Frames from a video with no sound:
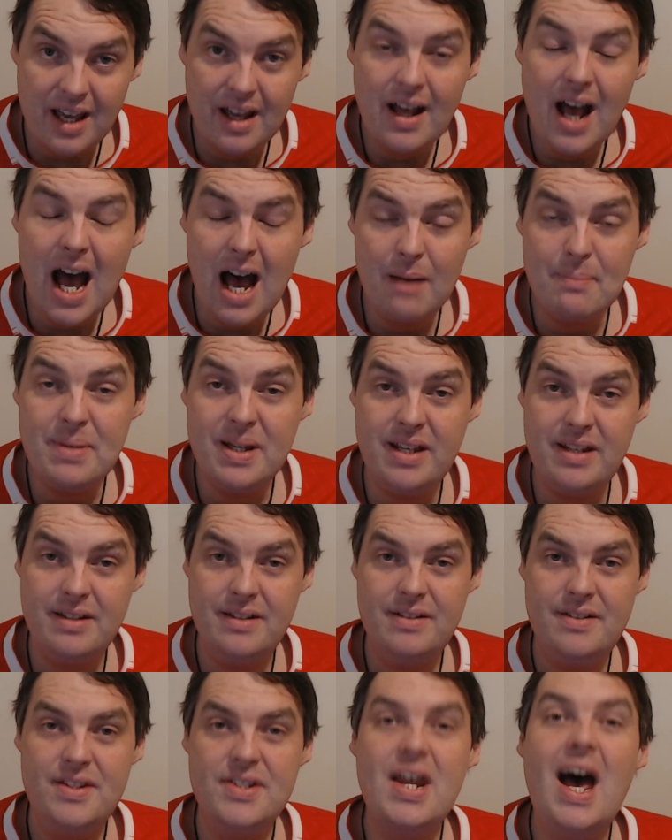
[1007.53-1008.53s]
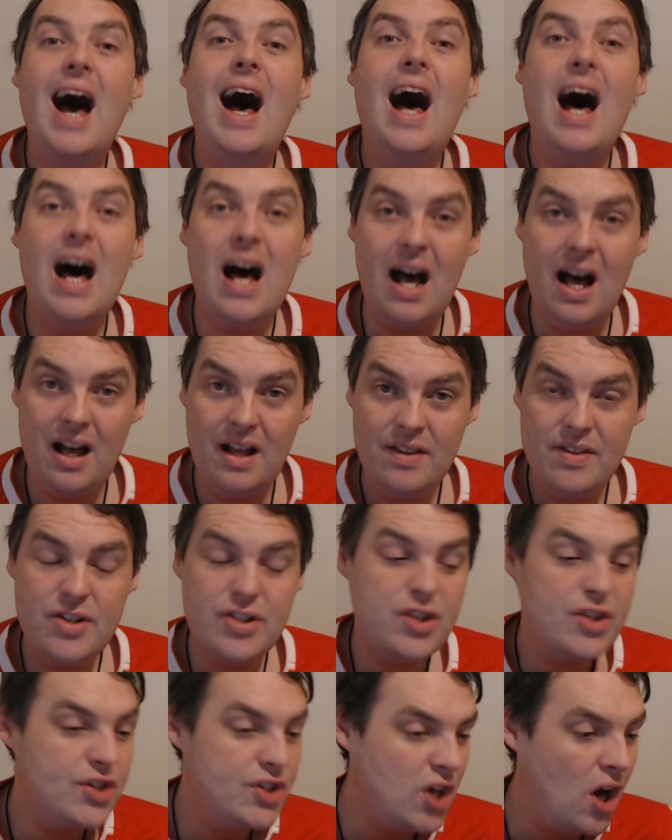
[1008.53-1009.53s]
heartbeat. There's a heart. There's a
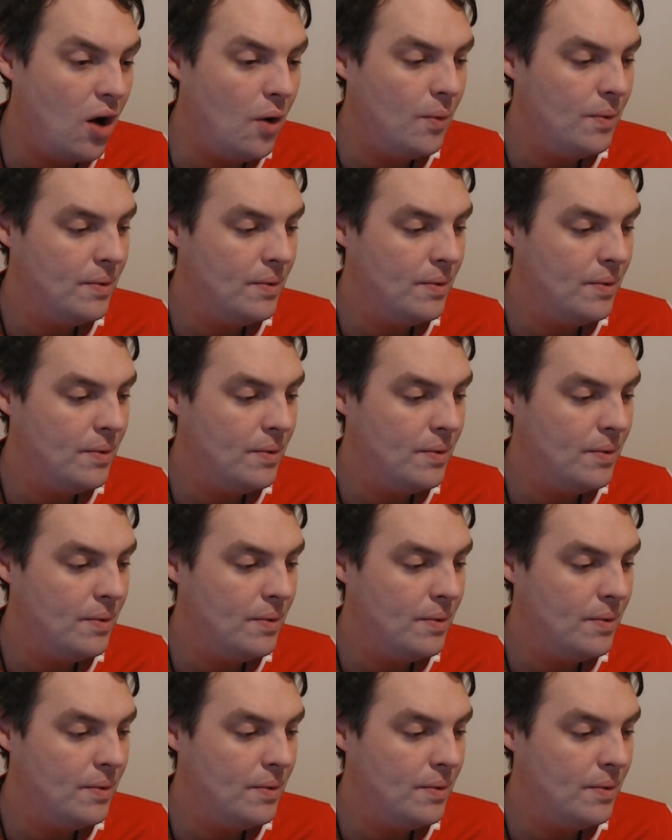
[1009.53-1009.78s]
soul.